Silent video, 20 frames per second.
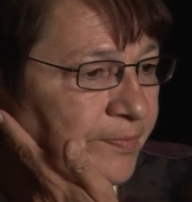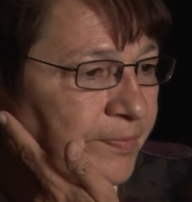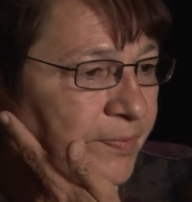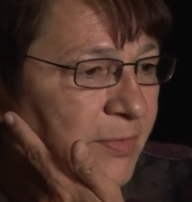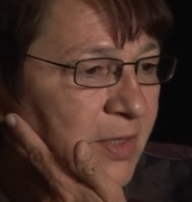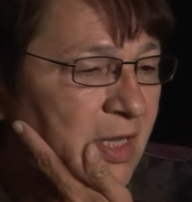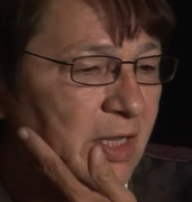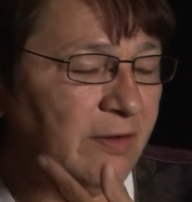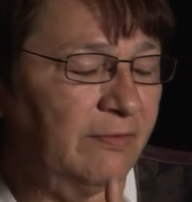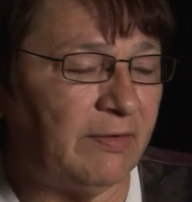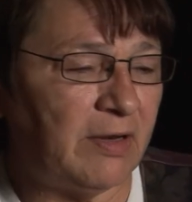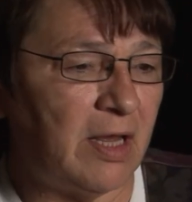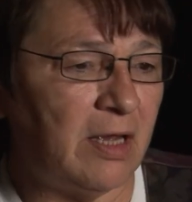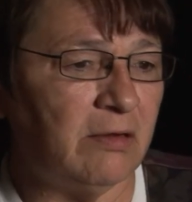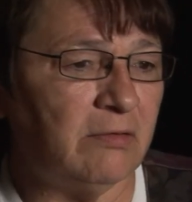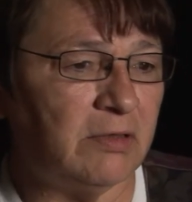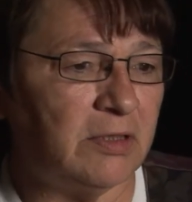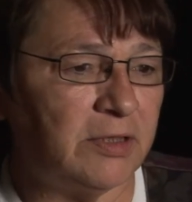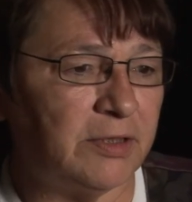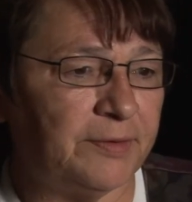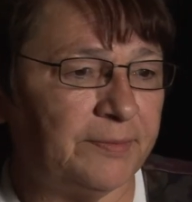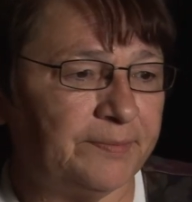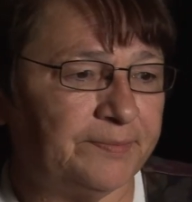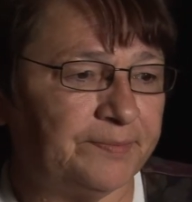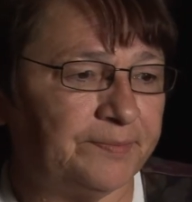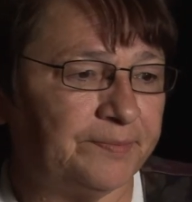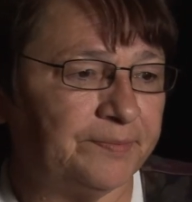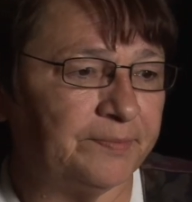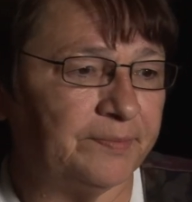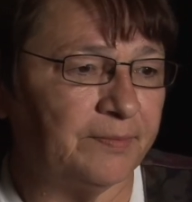native language,
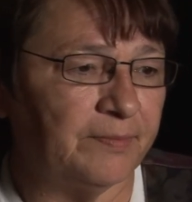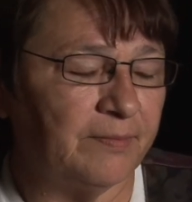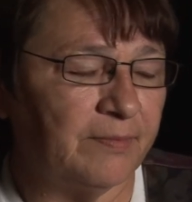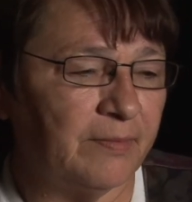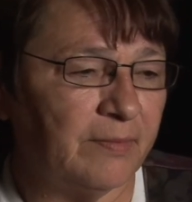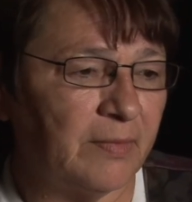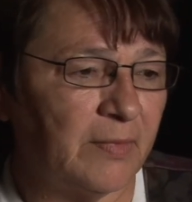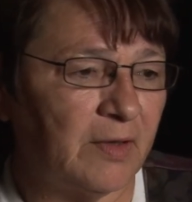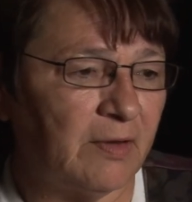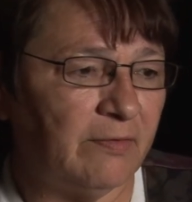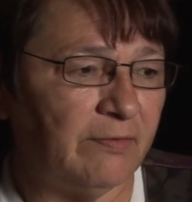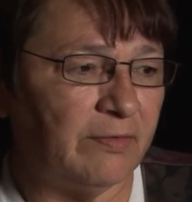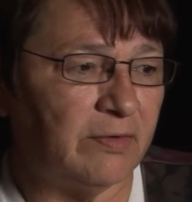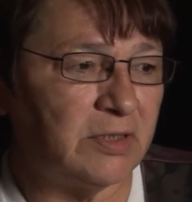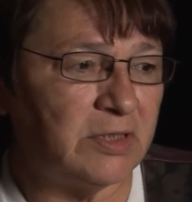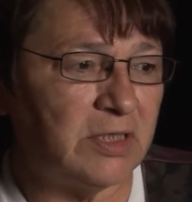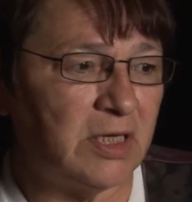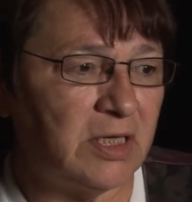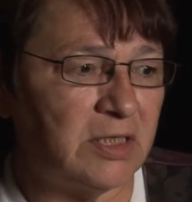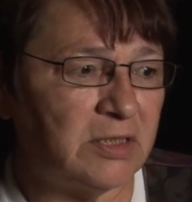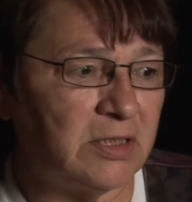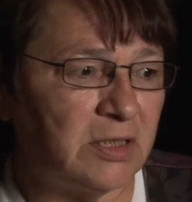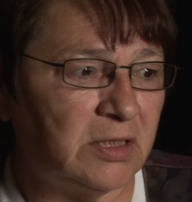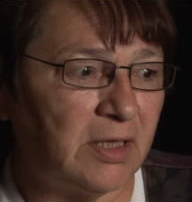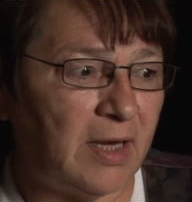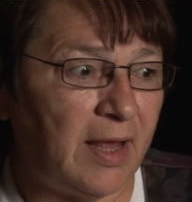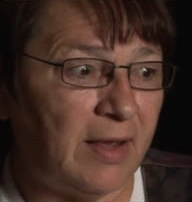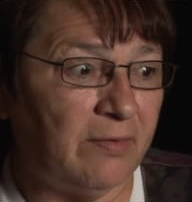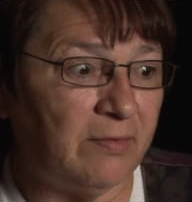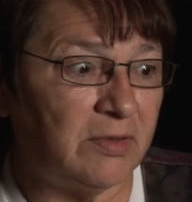First Nations
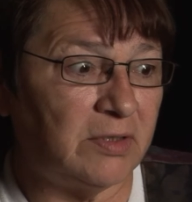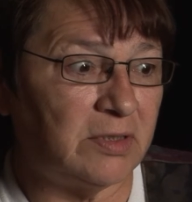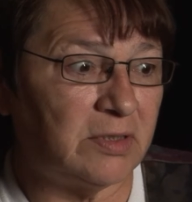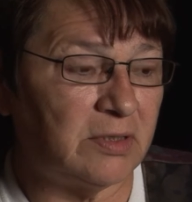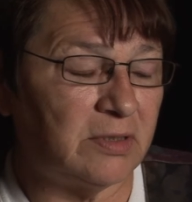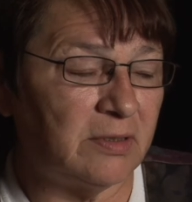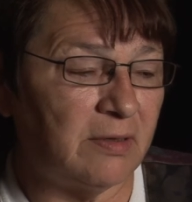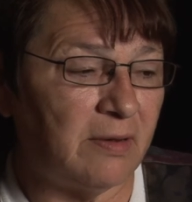language.